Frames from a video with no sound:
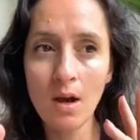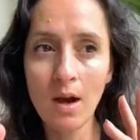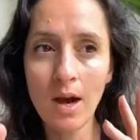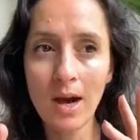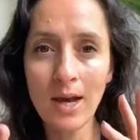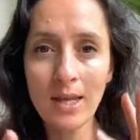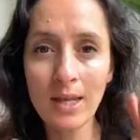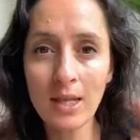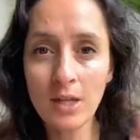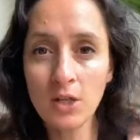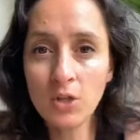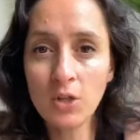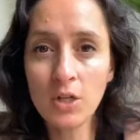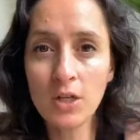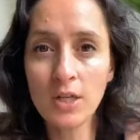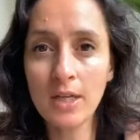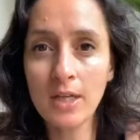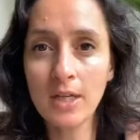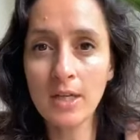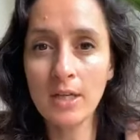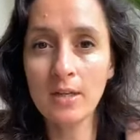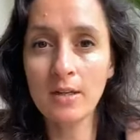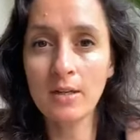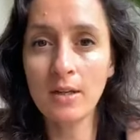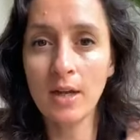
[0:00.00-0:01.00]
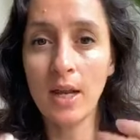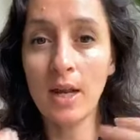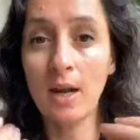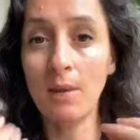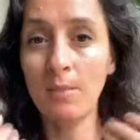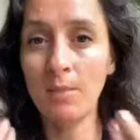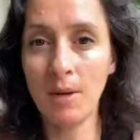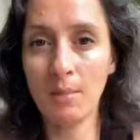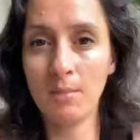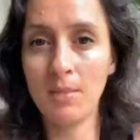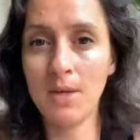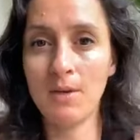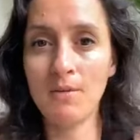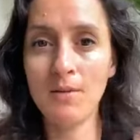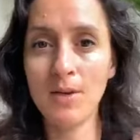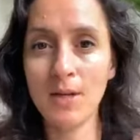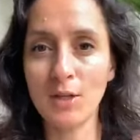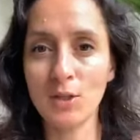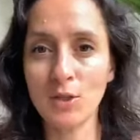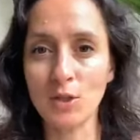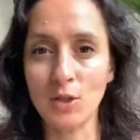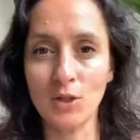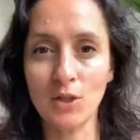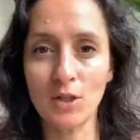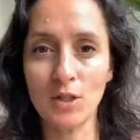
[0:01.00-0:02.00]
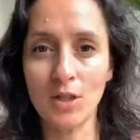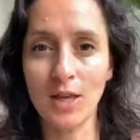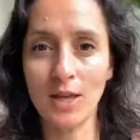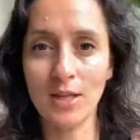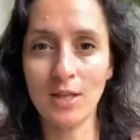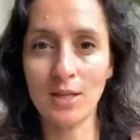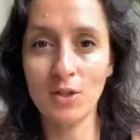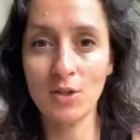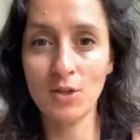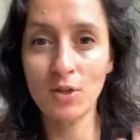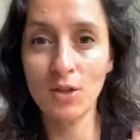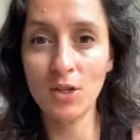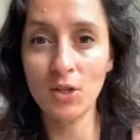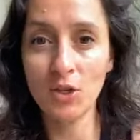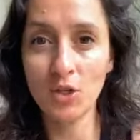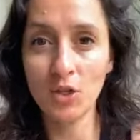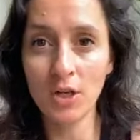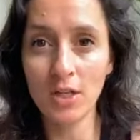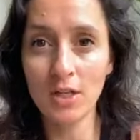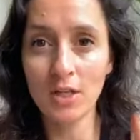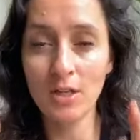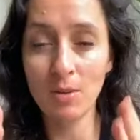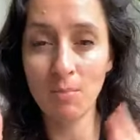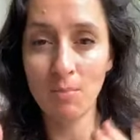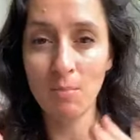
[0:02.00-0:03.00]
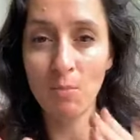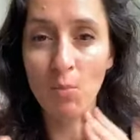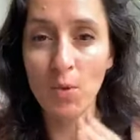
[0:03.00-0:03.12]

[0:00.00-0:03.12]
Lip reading: I literally, and I'm giving it to you, like, you literally,